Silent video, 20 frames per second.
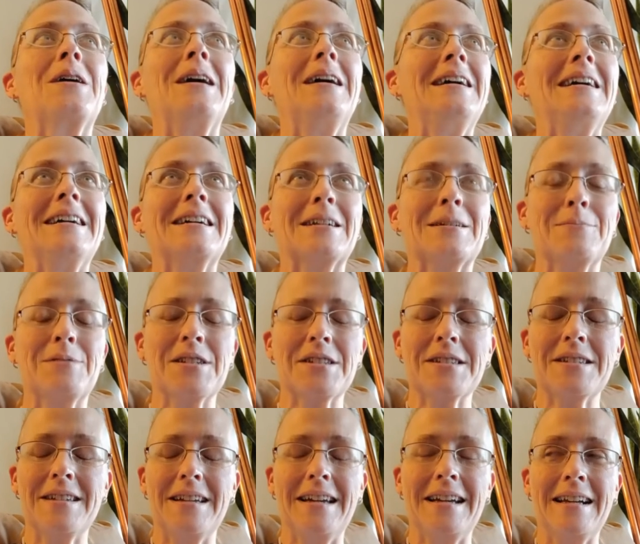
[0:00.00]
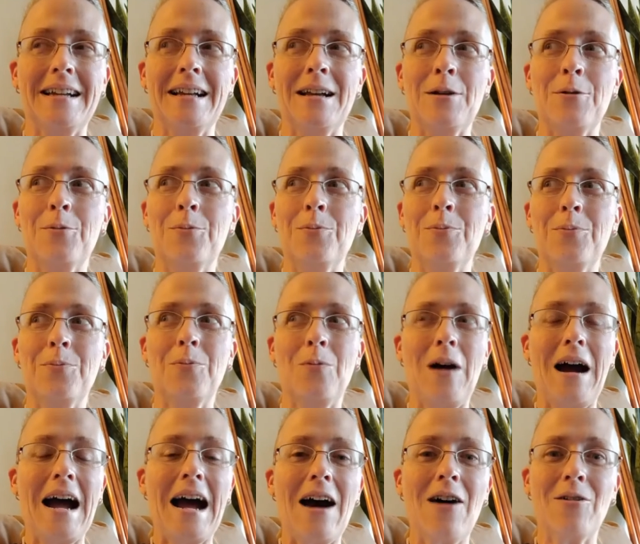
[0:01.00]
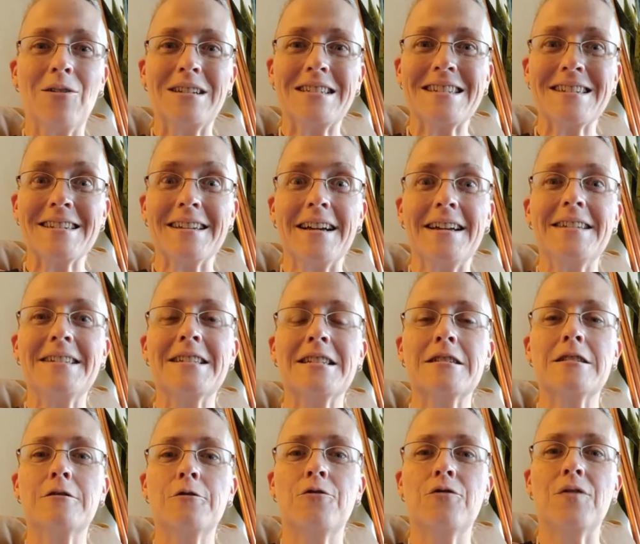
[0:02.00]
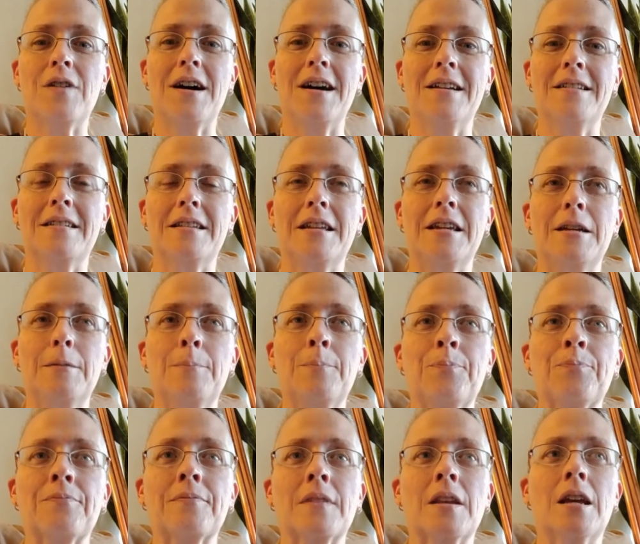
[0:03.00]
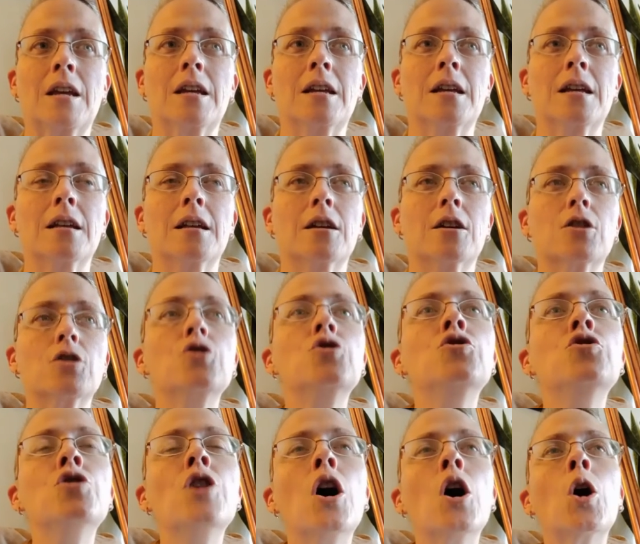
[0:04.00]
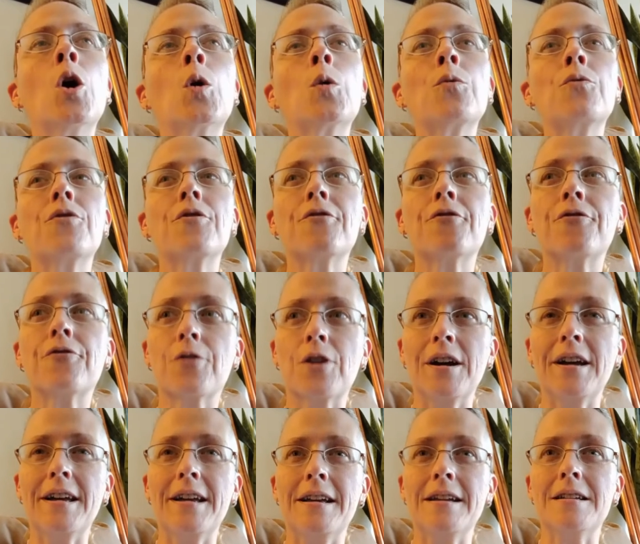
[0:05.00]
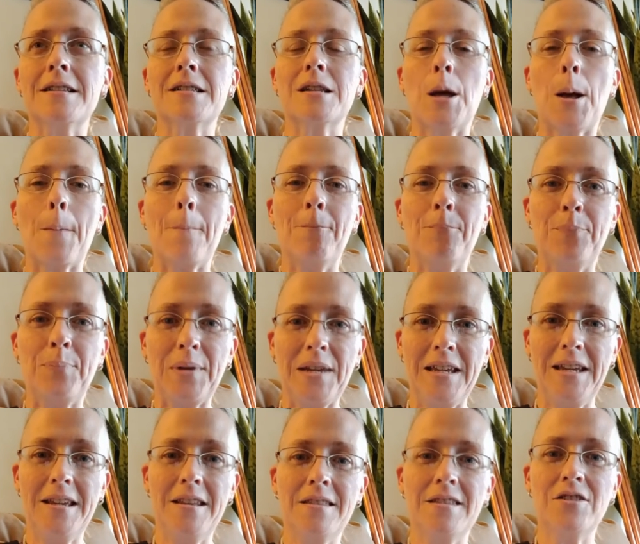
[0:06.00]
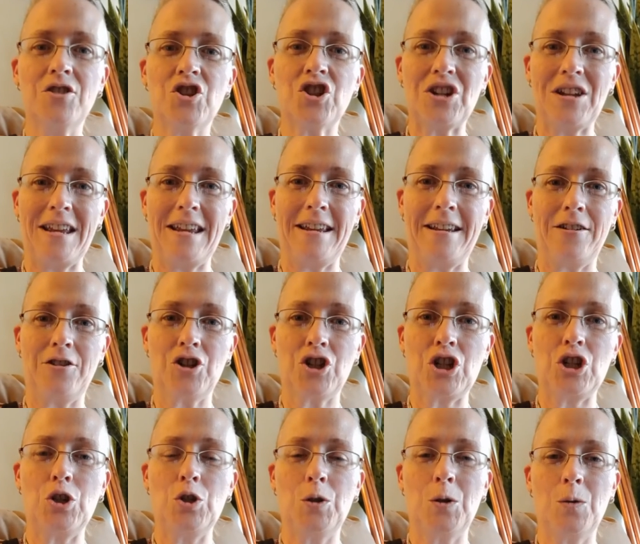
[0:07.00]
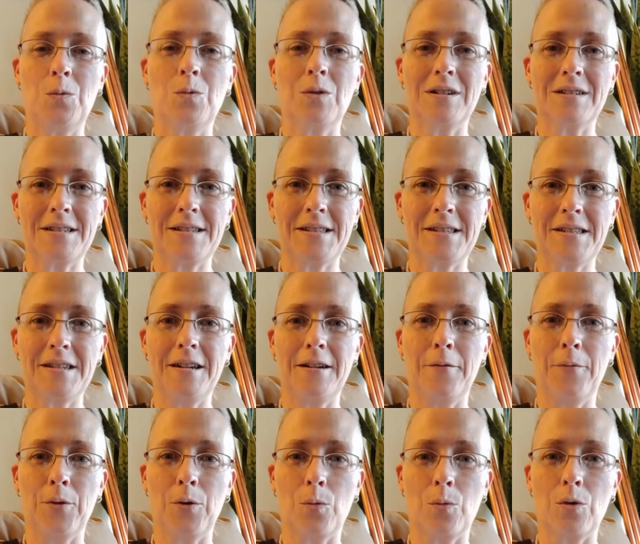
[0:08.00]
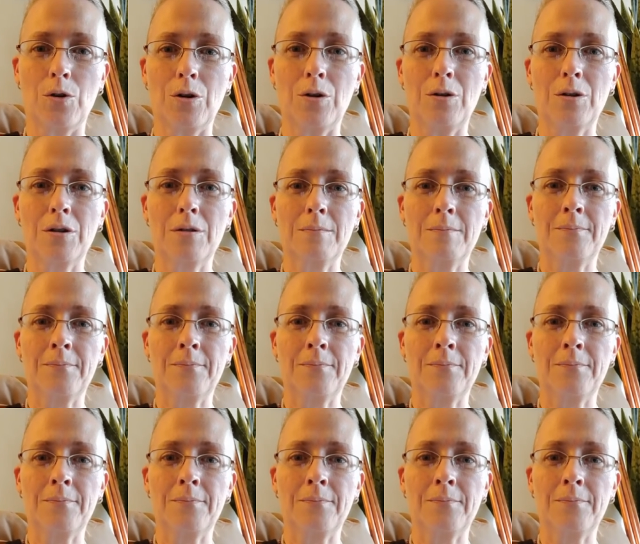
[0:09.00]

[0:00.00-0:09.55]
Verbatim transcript: God, I'm just like, wow, it's nice to finally know the phrase be the change you want to see in the world.